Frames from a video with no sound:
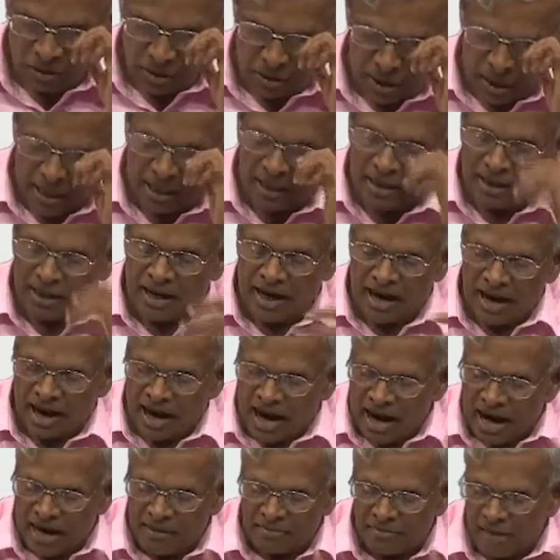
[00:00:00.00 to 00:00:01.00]
Here
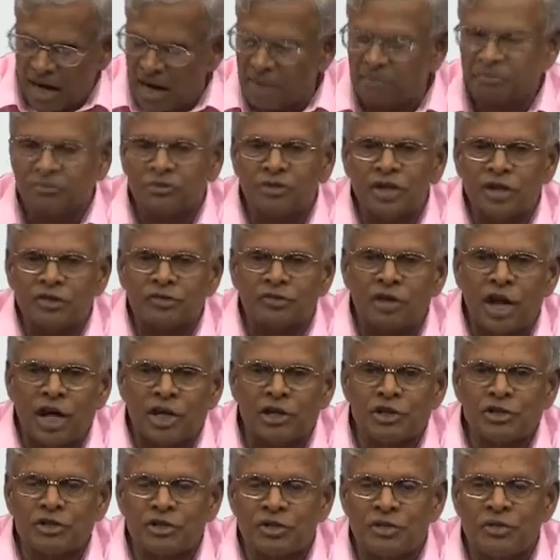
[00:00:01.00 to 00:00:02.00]
I am just
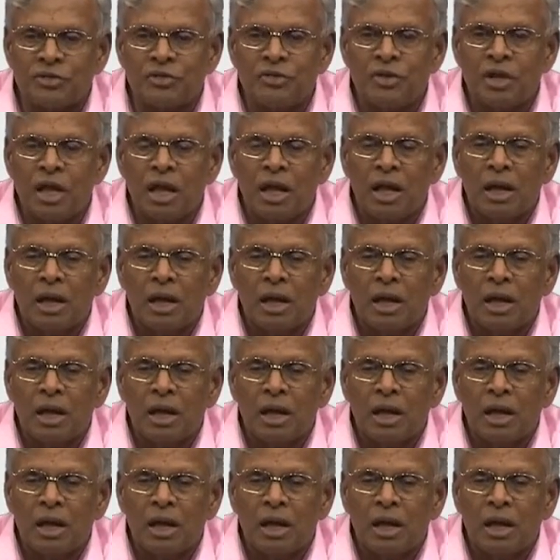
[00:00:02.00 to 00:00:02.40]
trying to